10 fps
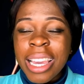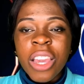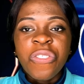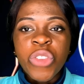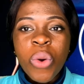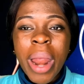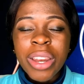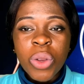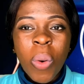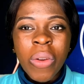if you are
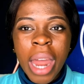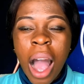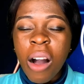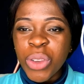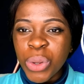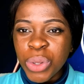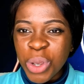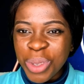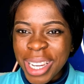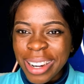new on our
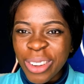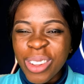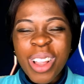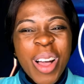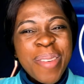YouTube channel,